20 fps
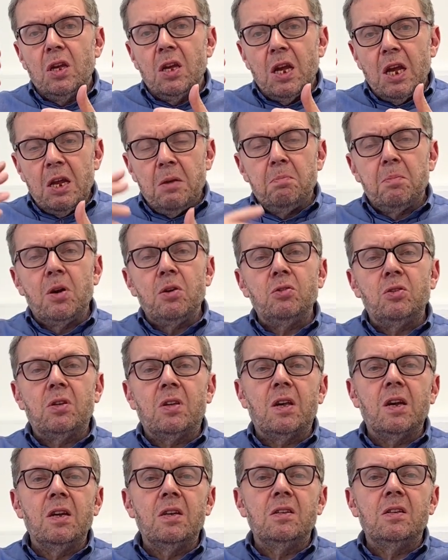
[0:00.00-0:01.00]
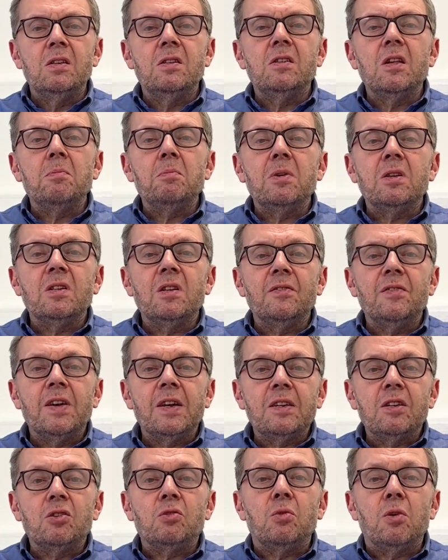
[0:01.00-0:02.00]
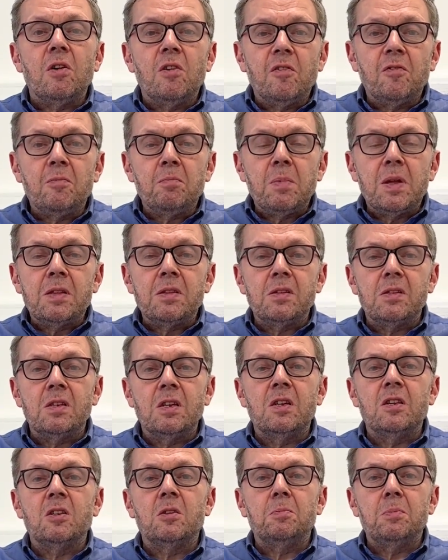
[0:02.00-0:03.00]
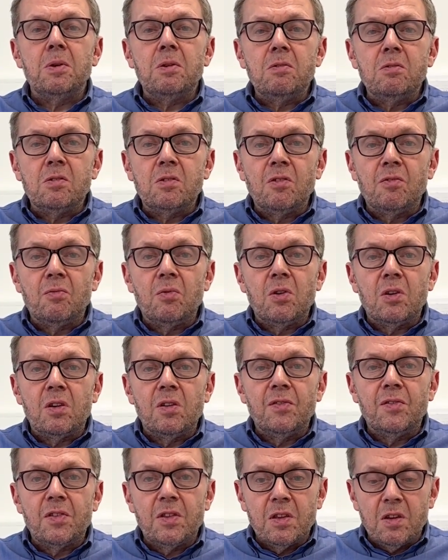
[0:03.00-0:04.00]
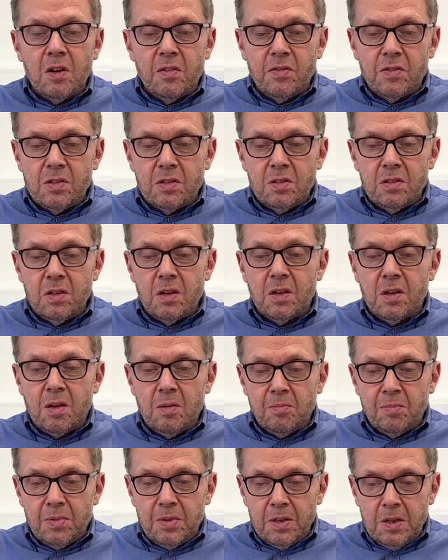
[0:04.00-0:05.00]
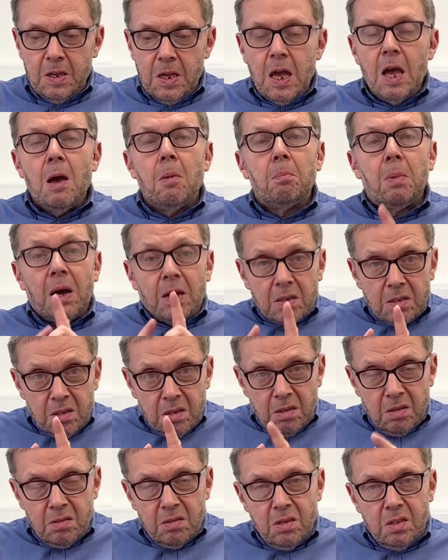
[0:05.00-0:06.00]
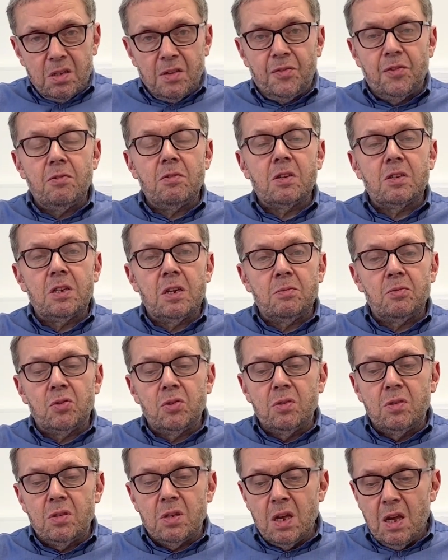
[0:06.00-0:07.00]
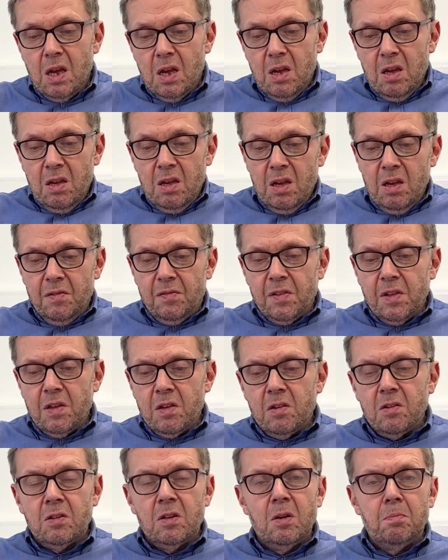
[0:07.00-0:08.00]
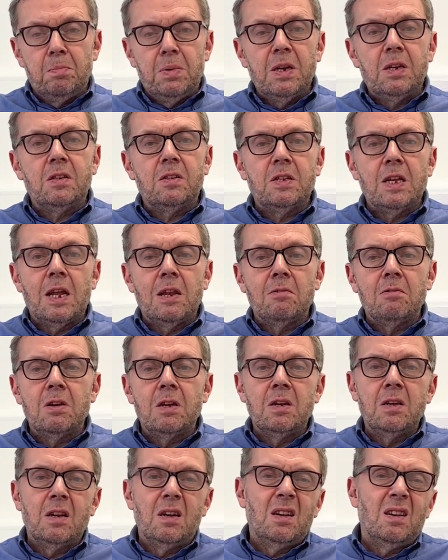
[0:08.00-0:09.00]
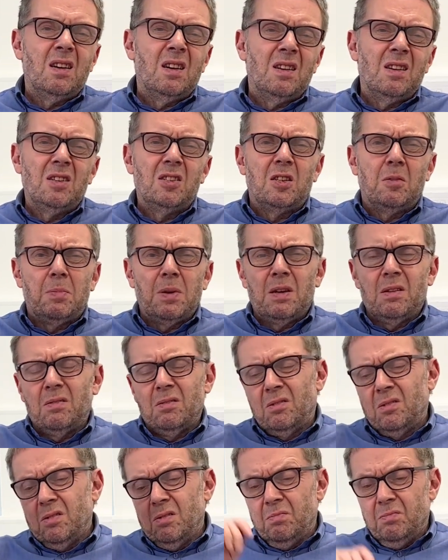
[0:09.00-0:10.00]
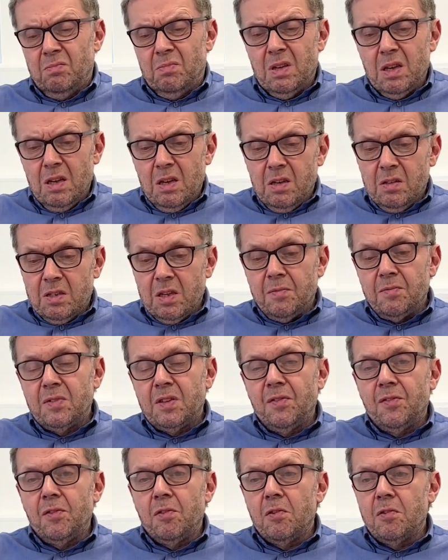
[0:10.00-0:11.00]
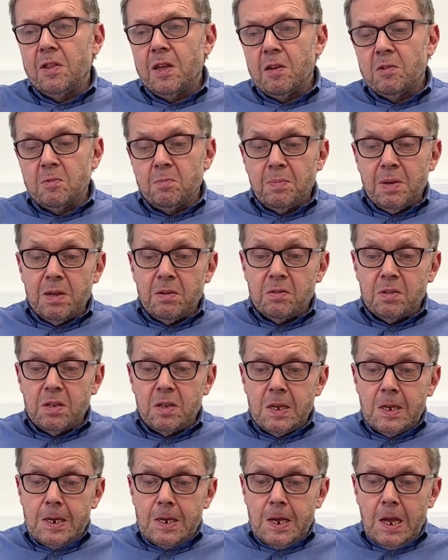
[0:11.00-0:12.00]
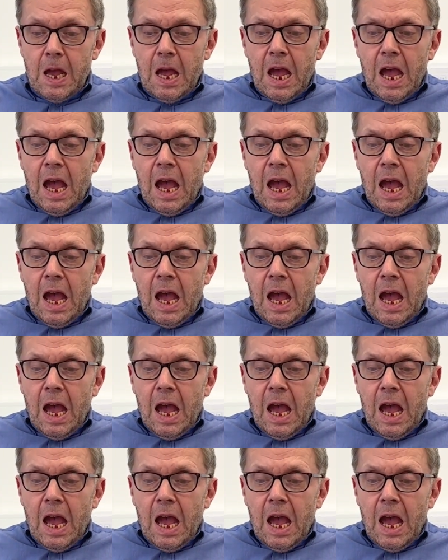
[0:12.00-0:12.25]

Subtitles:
In most cases, they must have had 12 months experience of working for the overseas company. But there's a few exceptions. If they earn a big salary, at least about £74,000 a year,